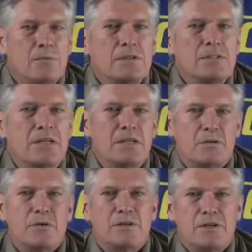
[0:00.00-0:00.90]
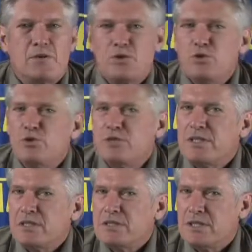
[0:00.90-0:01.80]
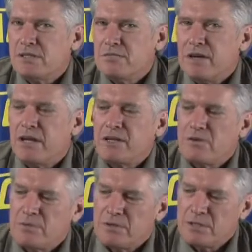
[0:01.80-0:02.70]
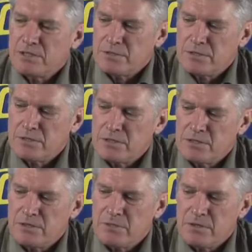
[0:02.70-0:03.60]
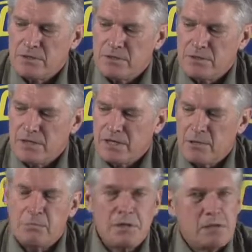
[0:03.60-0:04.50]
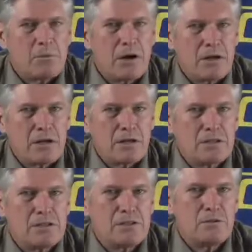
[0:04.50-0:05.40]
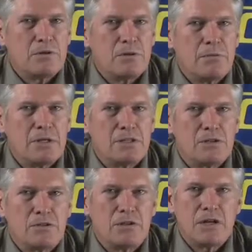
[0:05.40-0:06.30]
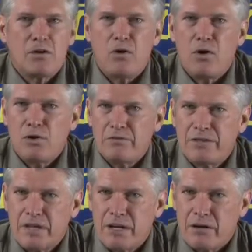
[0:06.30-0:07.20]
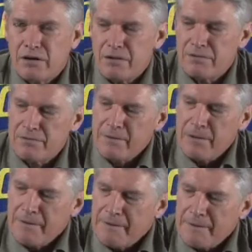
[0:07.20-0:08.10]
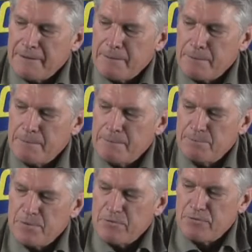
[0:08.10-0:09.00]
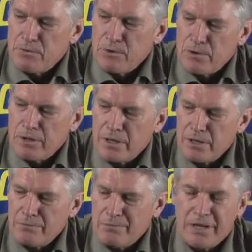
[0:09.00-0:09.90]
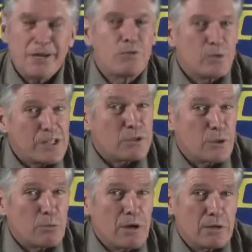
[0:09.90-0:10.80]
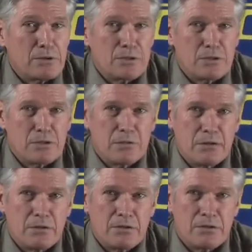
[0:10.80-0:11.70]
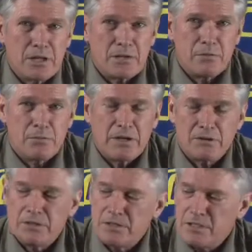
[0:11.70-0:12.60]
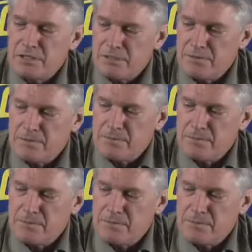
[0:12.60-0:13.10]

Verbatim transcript: once again, I really don't use the extended vacuum unless you're doing something that, like a meat product that you want to make sure you get all of the air out of um, for a, like a retort pouch or some other type of pouch that doesn't,